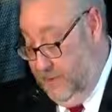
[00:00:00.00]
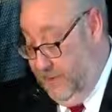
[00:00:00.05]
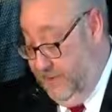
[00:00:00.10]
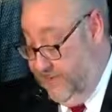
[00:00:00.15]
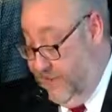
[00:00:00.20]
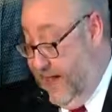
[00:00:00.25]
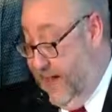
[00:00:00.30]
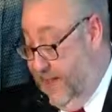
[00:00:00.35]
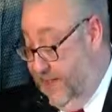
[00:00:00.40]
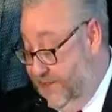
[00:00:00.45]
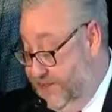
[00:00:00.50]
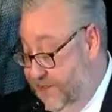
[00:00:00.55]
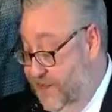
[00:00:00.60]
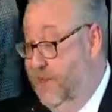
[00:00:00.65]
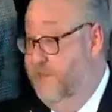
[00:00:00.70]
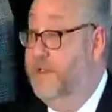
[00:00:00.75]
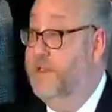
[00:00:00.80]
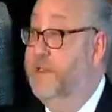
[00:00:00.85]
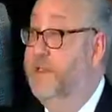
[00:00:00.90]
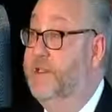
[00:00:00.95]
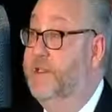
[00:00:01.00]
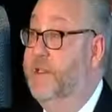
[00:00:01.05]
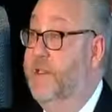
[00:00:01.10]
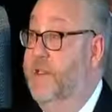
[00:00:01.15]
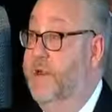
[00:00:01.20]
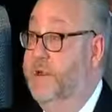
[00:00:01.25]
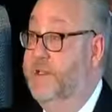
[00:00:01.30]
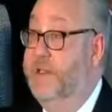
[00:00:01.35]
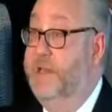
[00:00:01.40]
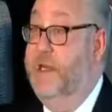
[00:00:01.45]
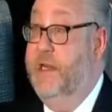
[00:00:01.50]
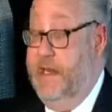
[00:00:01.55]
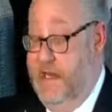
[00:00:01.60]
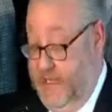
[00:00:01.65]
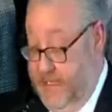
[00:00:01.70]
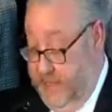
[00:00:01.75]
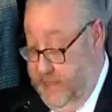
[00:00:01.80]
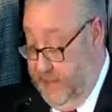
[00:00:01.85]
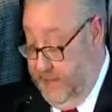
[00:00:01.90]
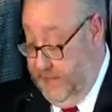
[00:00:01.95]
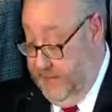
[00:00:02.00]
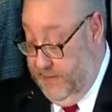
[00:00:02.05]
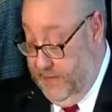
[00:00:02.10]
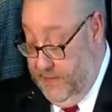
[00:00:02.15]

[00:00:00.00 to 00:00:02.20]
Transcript: providing services to those in need,